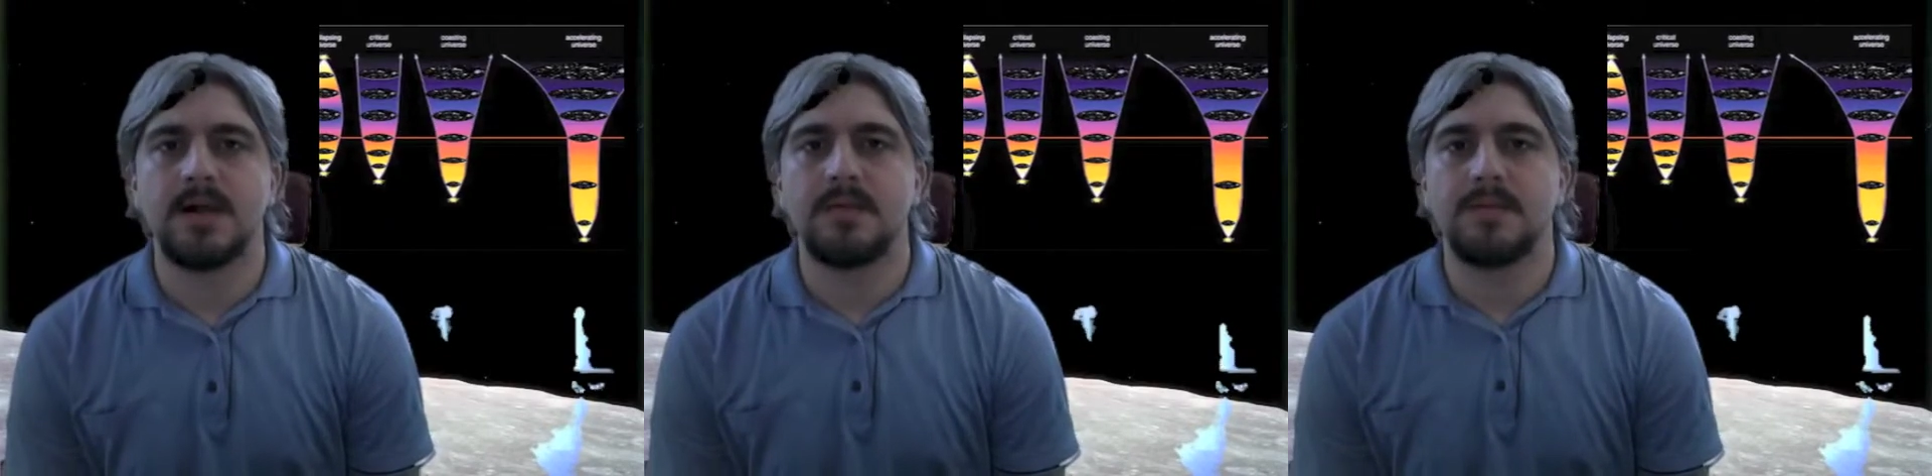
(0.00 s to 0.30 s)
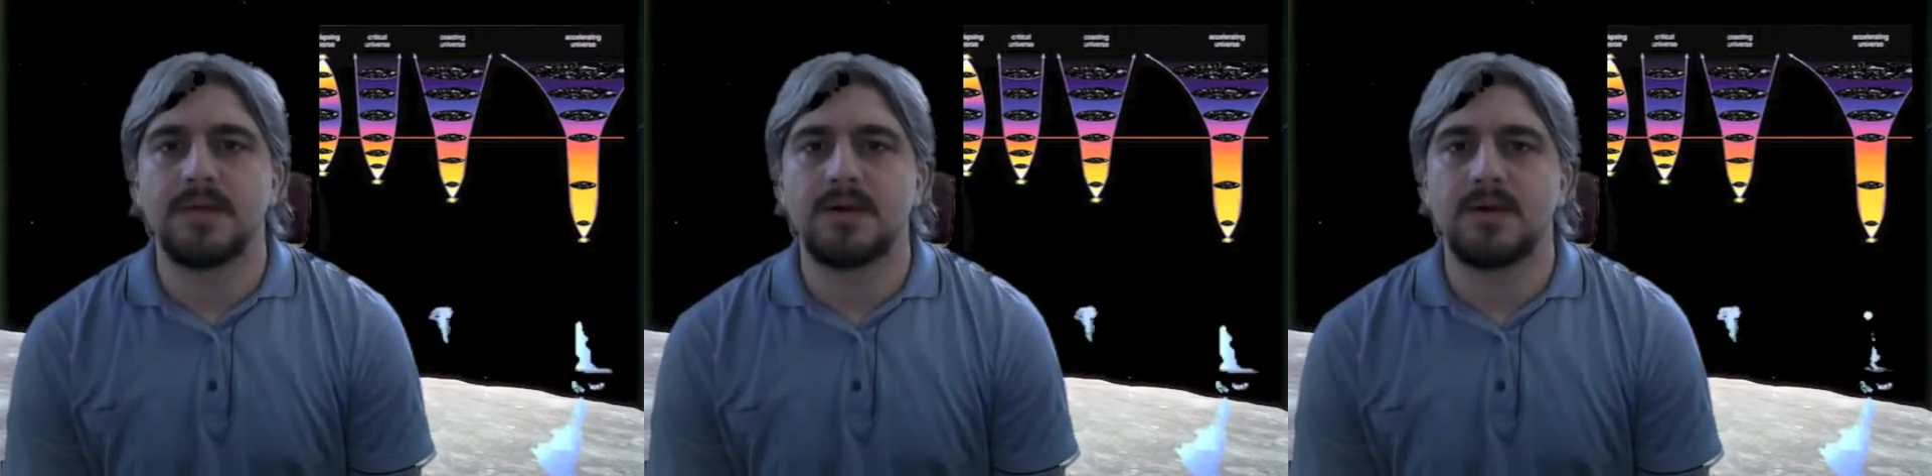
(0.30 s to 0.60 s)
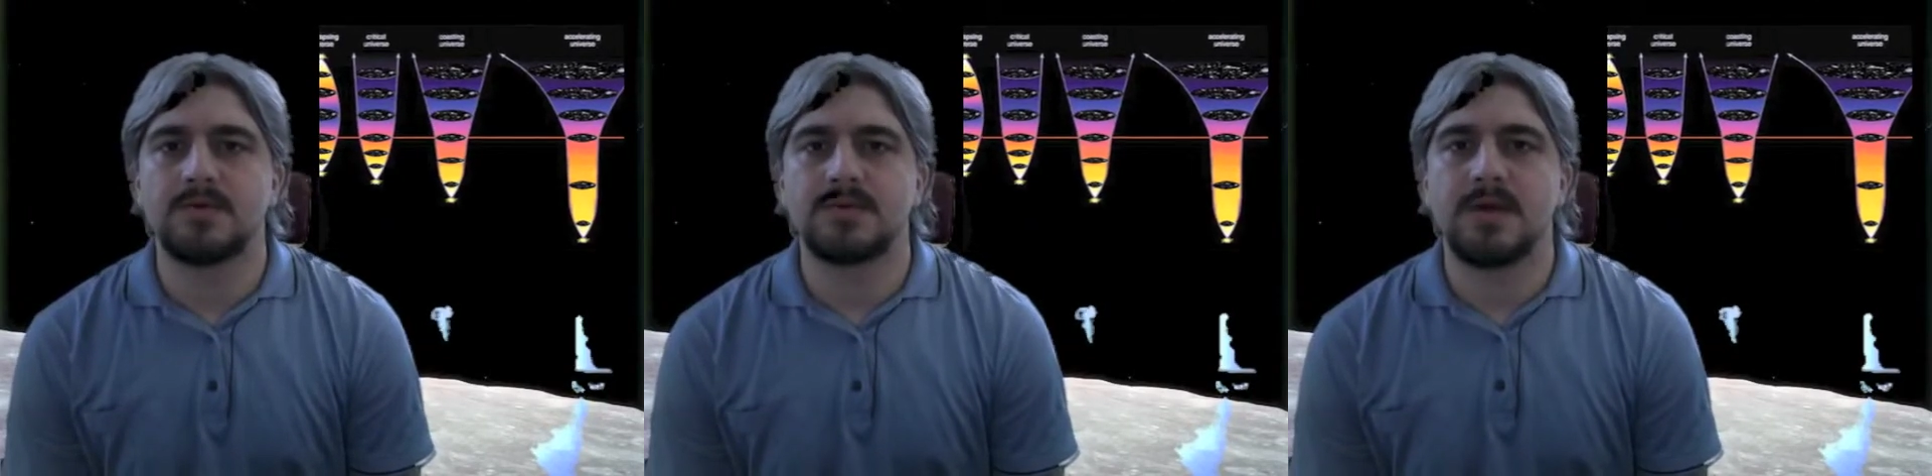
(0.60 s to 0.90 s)

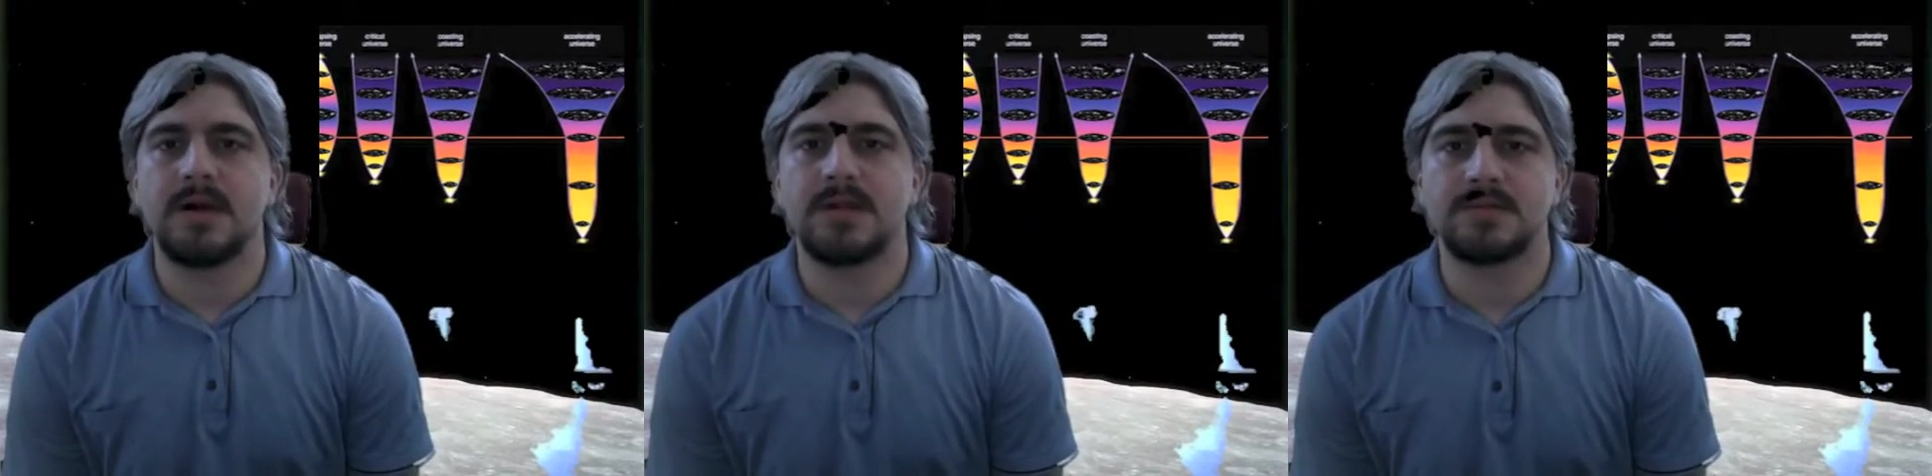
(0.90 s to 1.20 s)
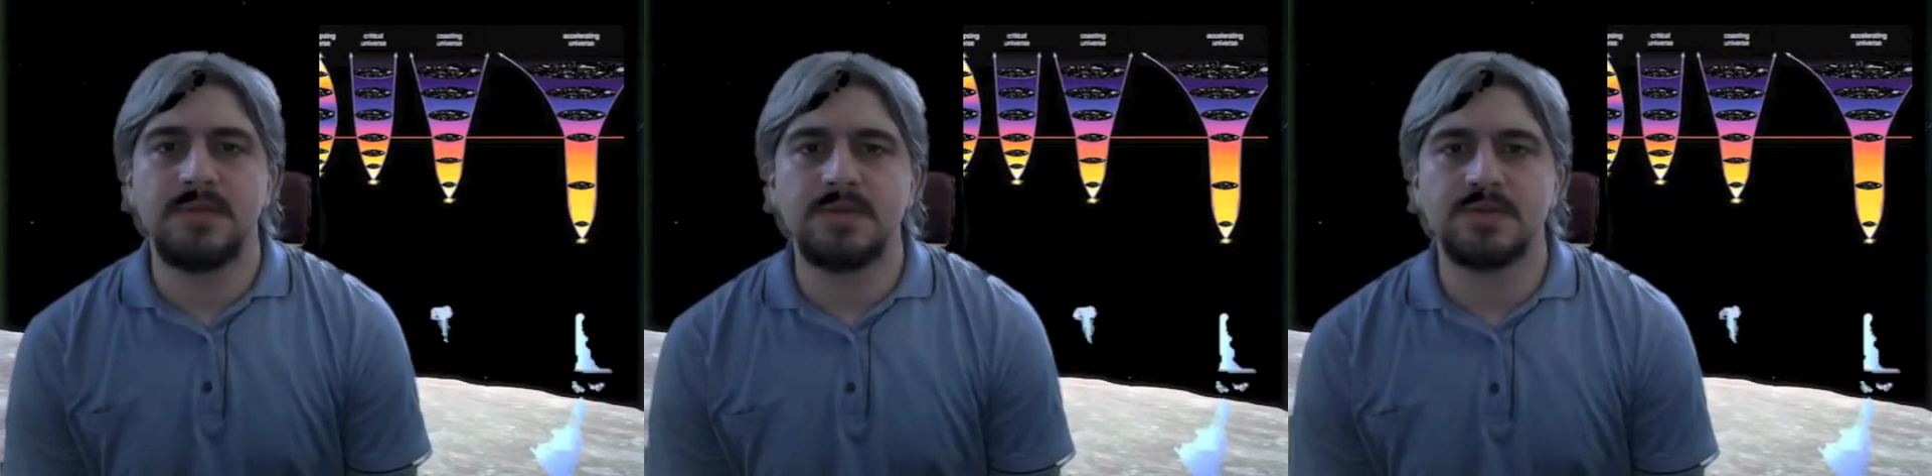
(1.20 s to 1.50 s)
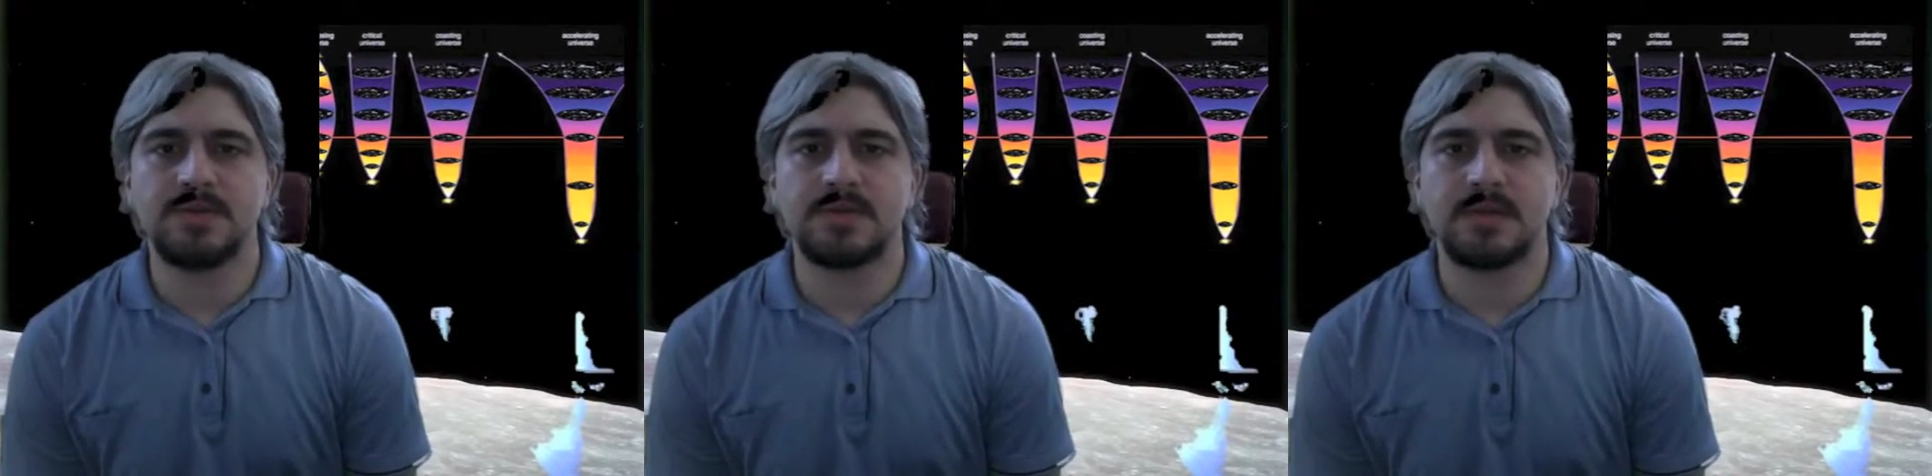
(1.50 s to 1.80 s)
because it's
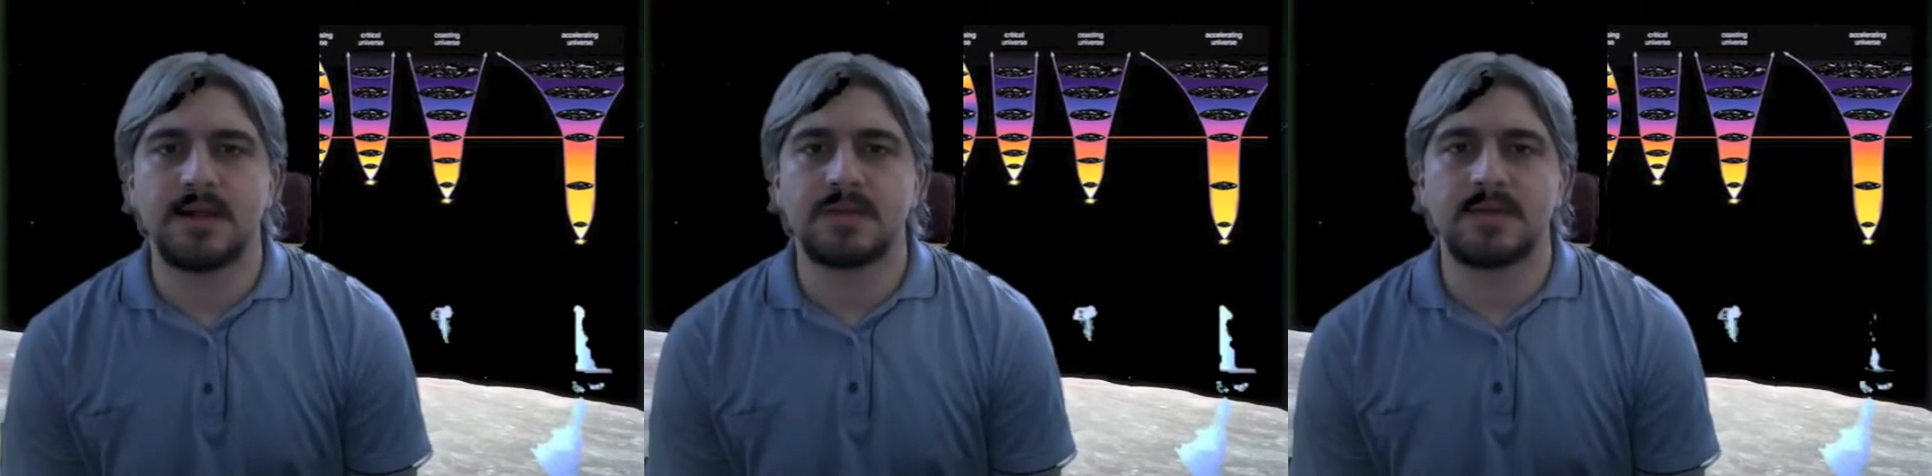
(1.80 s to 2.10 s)
measured that the